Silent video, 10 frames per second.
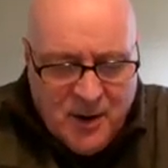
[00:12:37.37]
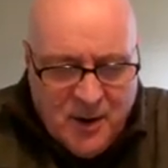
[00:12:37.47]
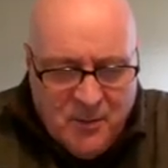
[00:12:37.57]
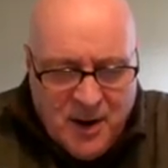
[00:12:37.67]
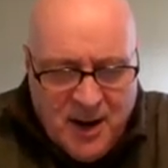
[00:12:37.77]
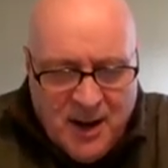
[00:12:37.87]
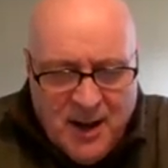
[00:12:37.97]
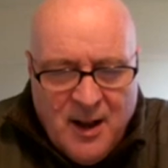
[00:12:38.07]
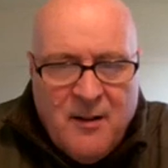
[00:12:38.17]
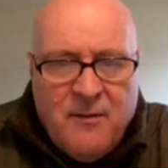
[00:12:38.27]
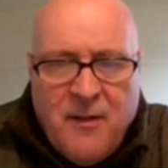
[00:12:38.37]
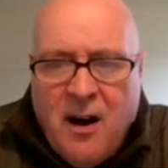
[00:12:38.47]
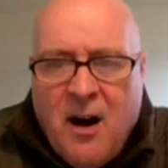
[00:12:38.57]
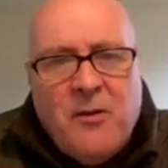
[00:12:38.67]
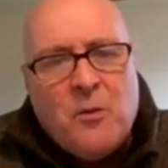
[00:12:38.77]
Where my
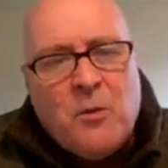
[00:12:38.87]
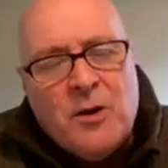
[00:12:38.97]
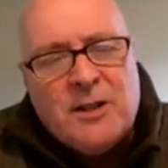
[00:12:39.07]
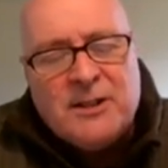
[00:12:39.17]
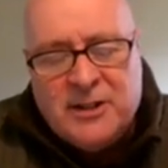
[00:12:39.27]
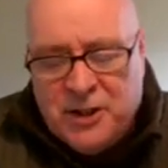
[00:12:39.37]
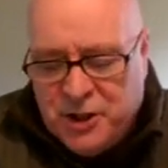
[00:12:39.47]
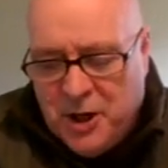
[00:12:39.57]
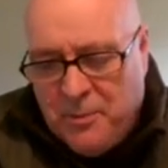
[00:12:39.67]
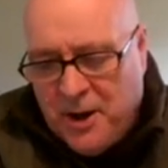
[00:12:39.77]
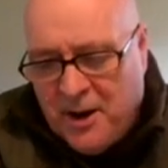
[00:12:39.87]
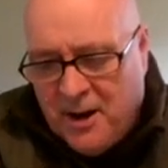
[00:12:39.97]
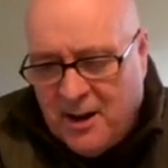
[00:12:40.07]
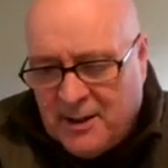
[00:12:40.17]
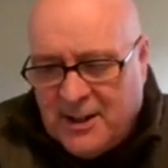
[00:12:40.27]
father worked in the
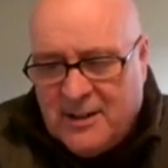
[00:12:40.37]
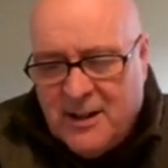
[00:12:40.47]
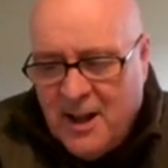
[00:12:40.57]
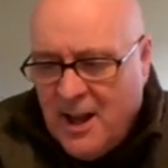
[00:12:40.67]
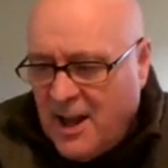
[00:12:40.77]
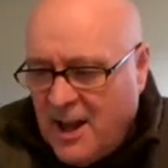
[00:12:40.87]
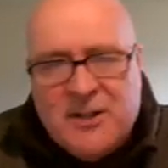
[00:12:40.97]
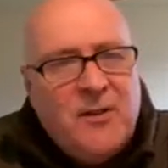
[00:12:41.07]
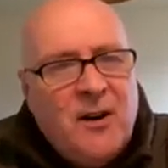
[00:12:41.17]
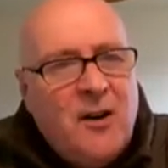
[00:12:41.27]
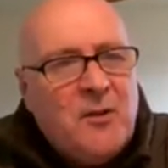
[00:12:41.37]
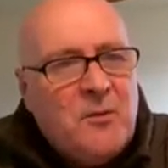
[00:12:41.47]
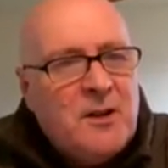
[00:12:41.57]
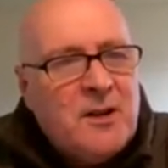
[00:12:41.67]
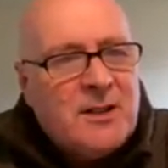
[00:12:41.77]
shipyard, and his
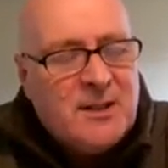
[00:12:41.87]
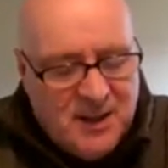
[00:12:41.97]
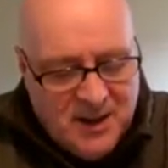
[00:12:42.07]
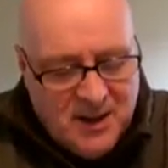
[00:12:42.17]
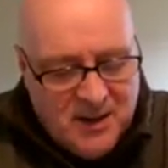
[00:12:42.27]
father worked